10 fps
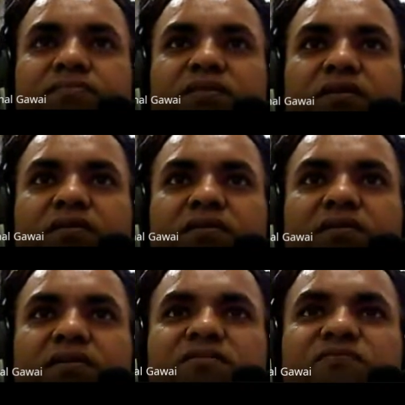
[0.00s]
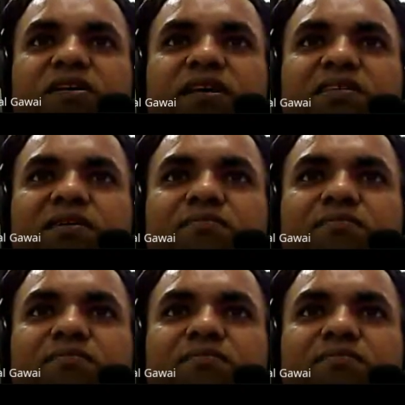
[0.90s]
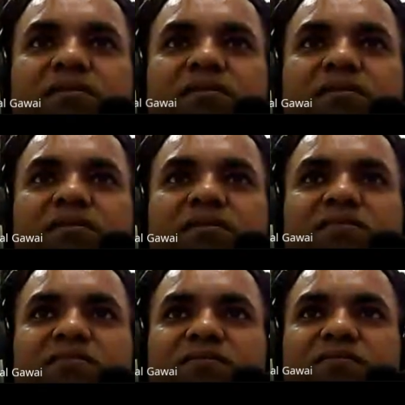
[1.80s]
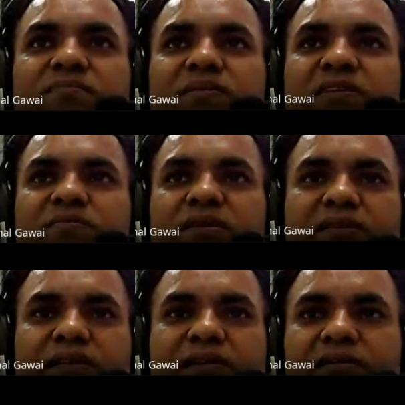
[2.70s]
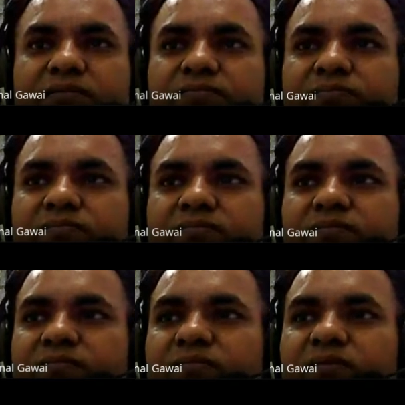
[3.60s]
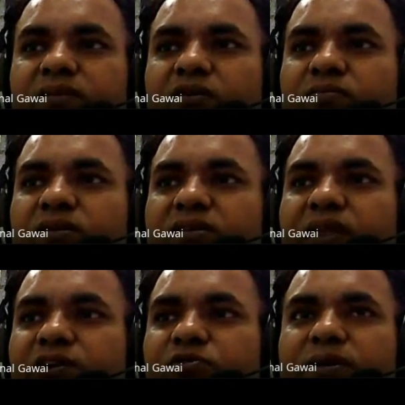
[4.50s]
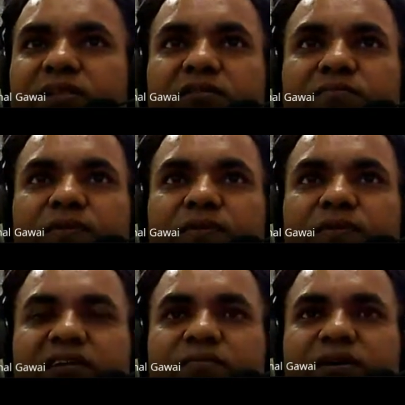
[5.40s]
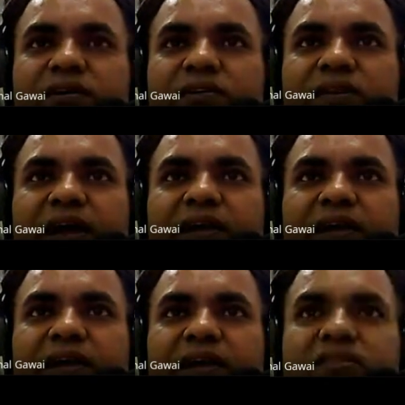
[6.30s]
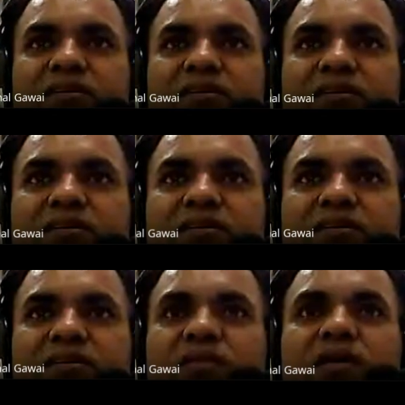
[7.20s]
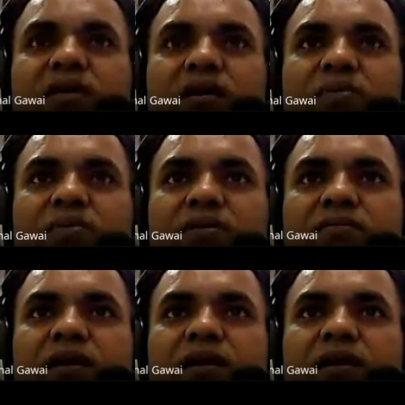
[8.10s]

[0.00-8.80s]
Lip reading: Here is one example, like this specific cells of this Lactobacillus plantarum, it will added with this gamma